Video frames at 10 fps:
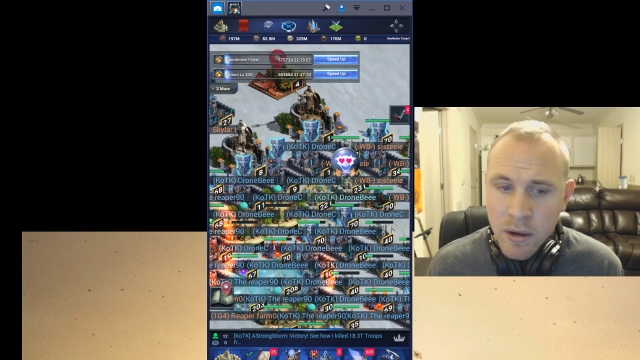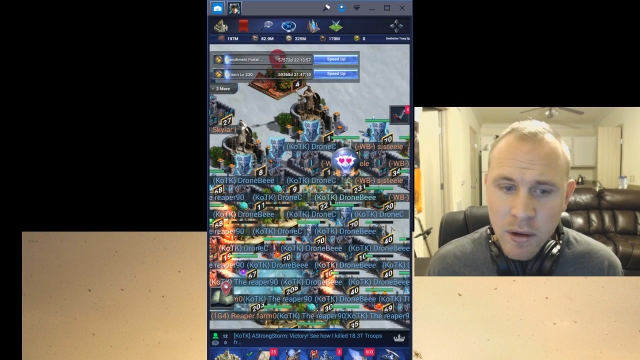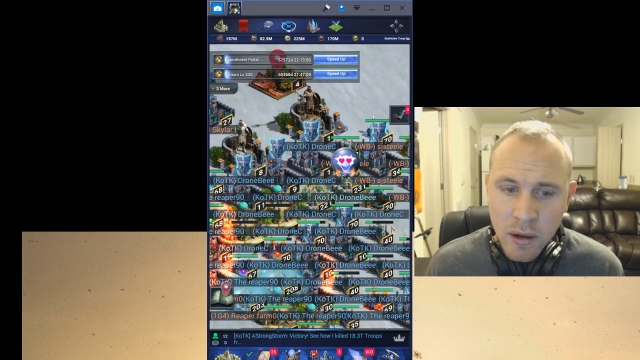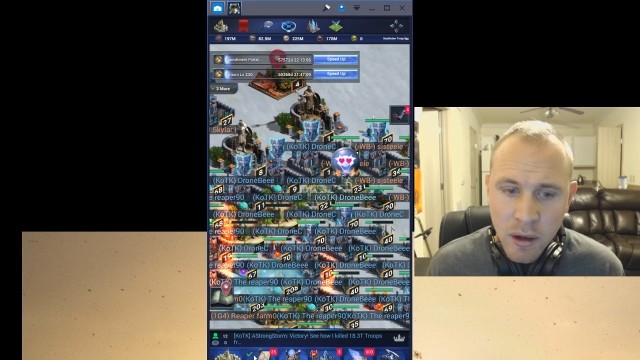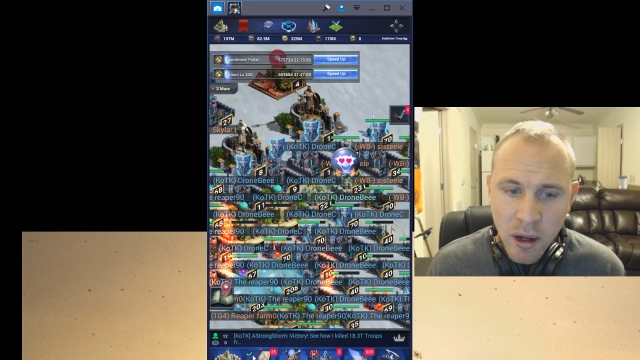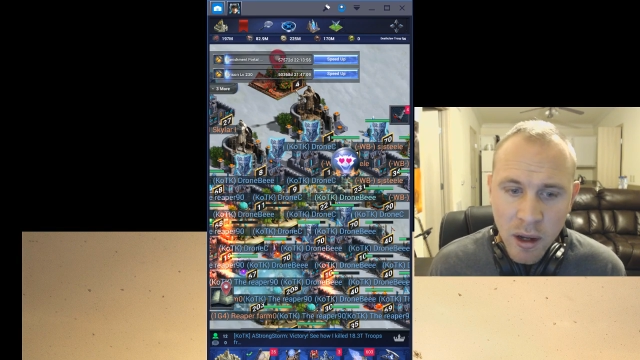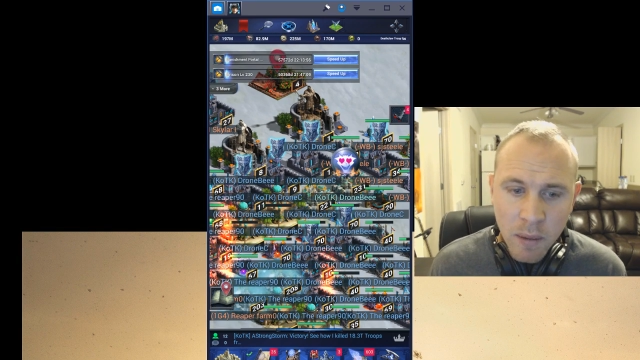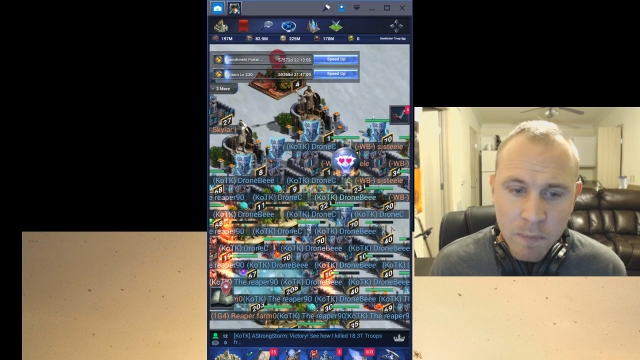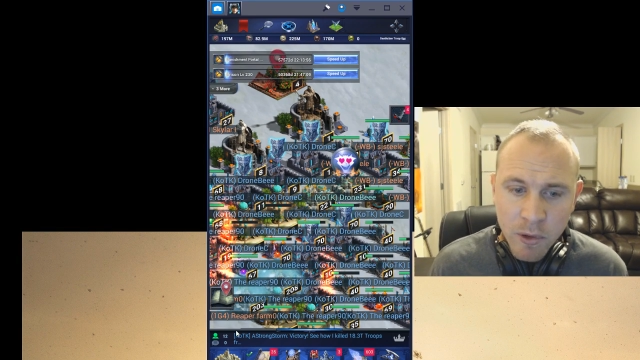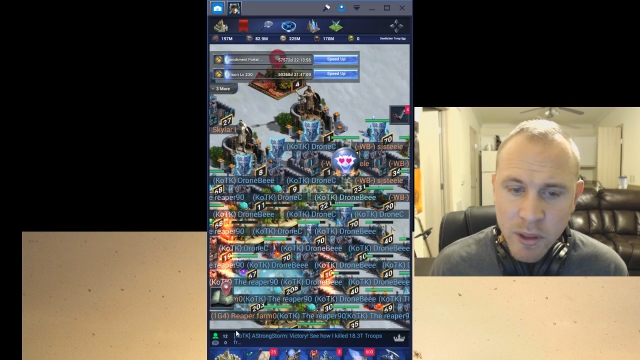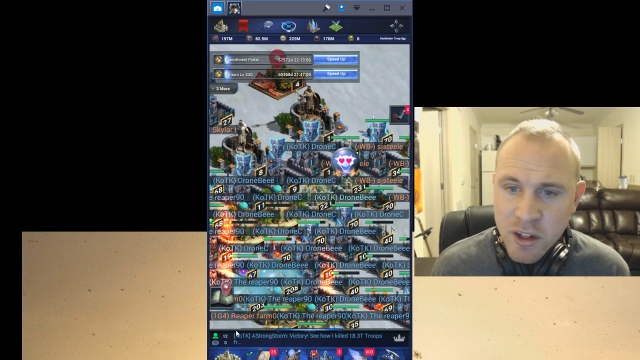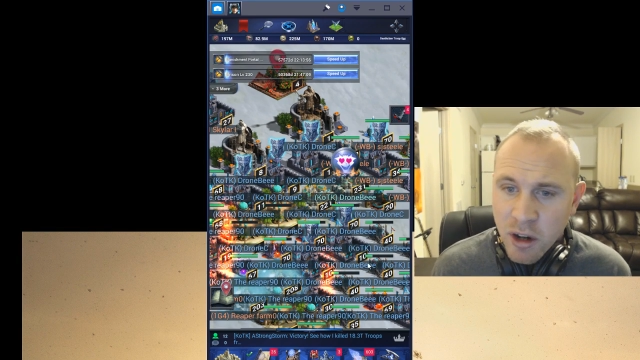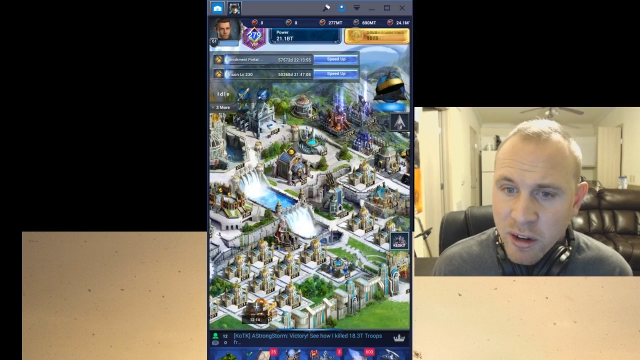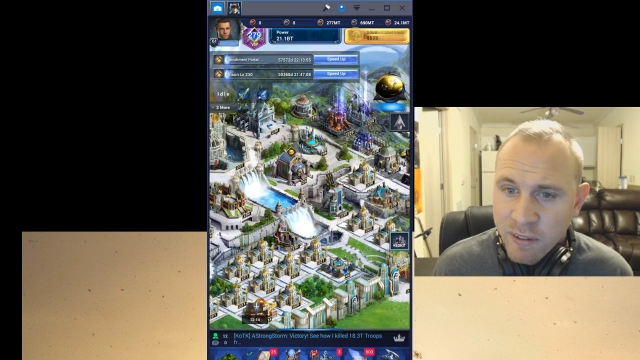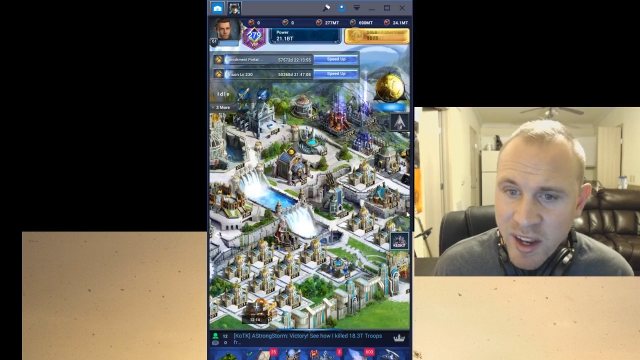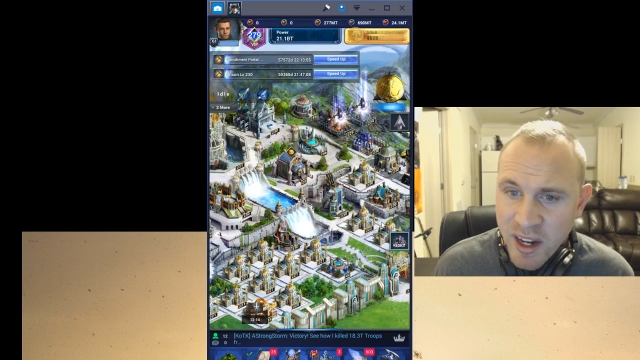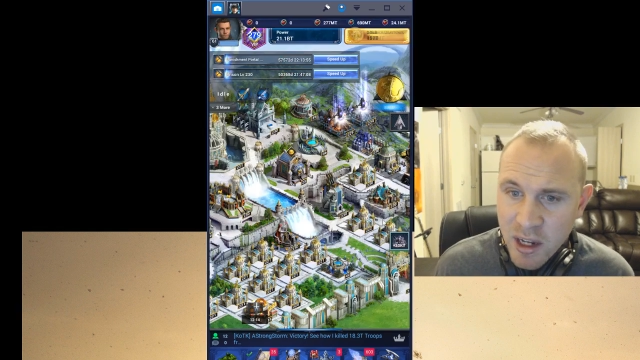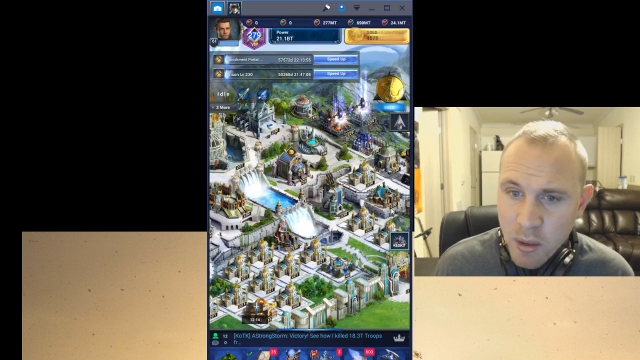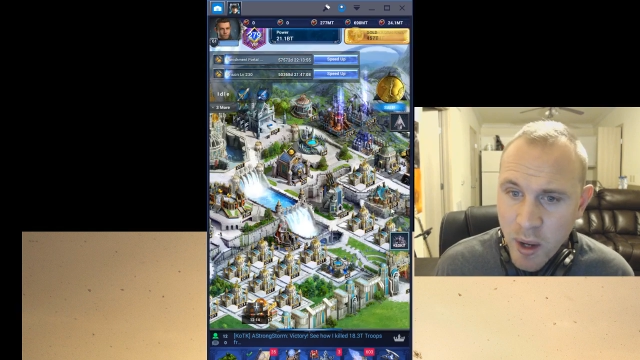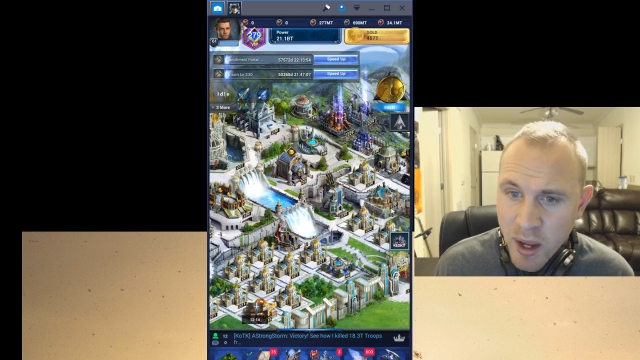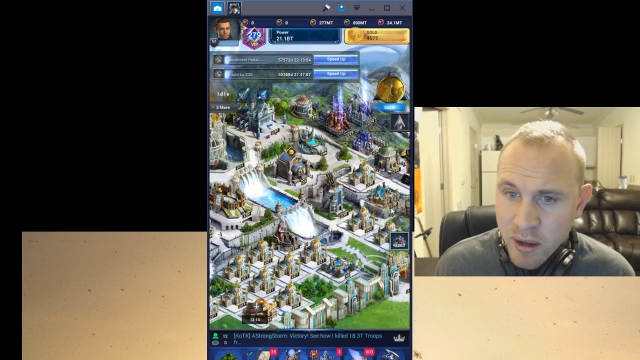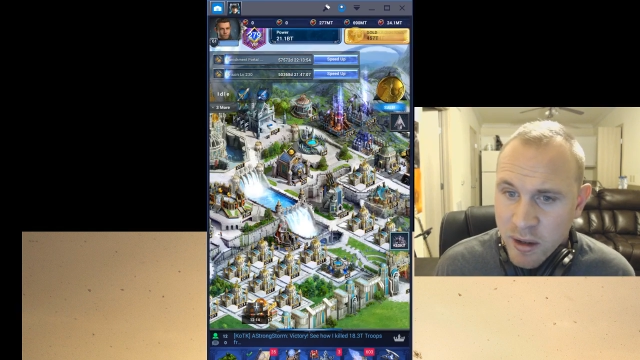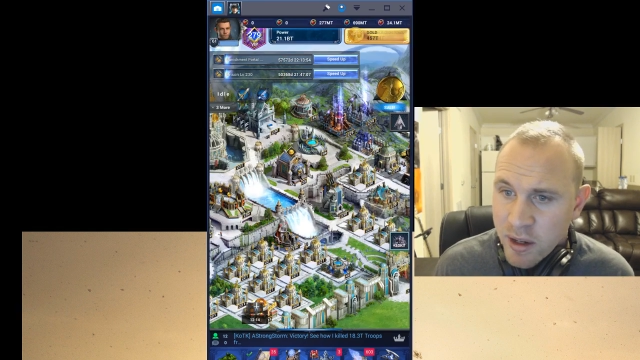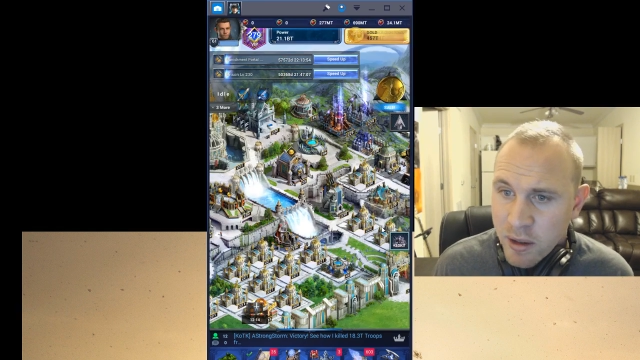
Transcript: event anyway.